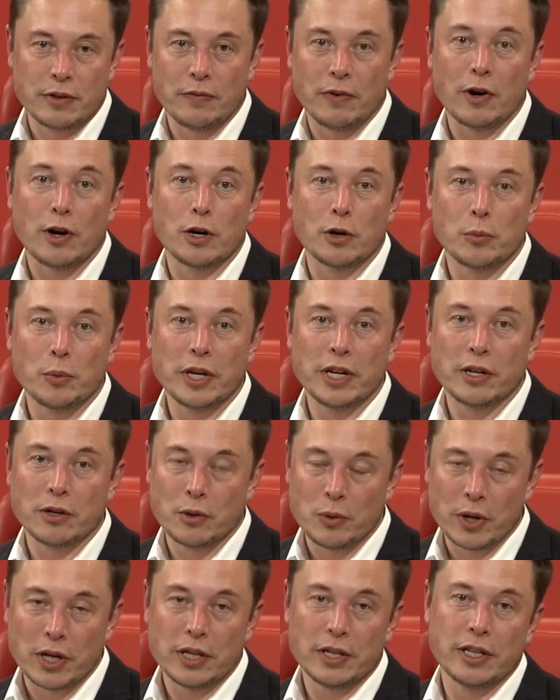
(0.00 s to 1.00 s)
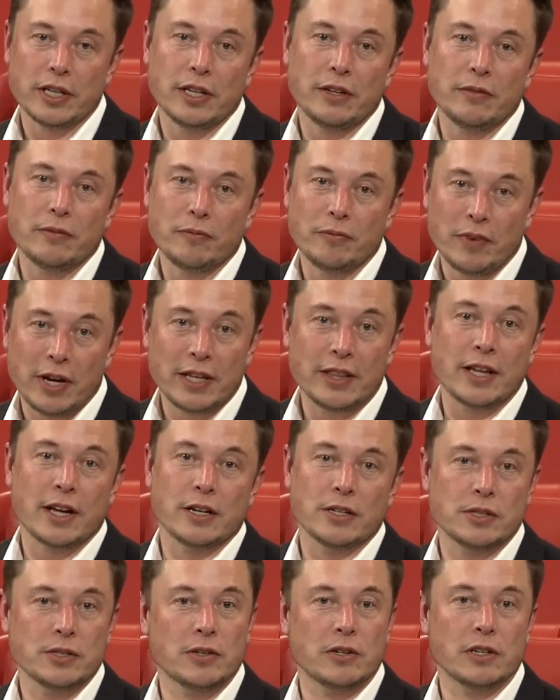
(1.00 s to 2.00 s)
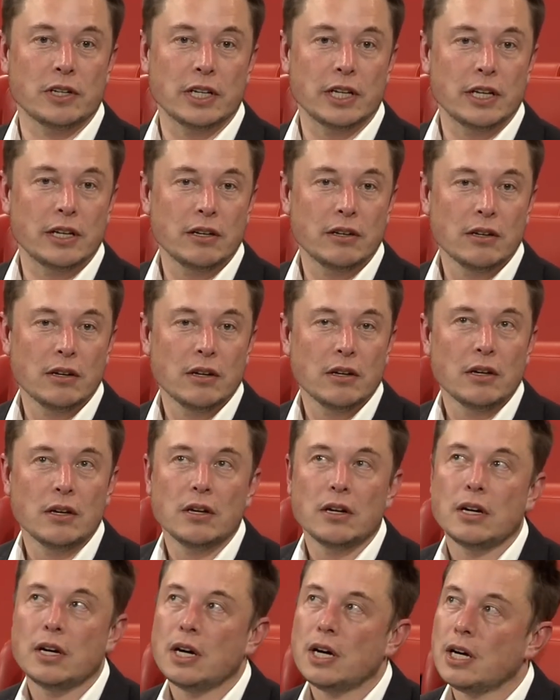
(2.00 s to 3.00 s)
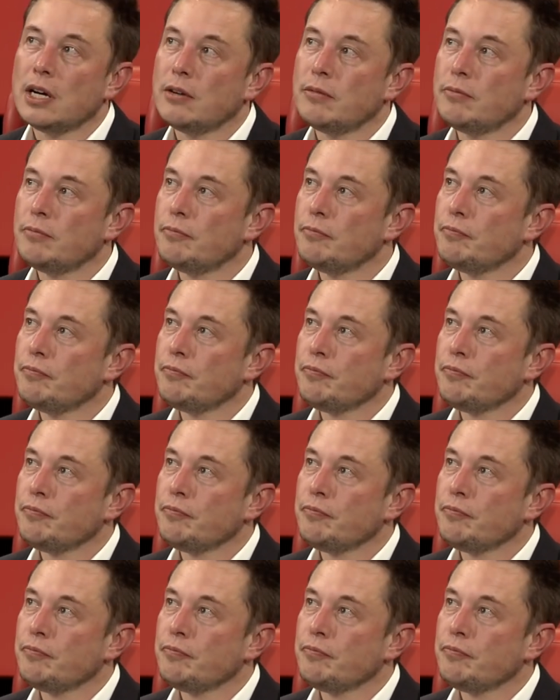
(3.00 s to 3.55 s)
you've thrown all their money down the drain.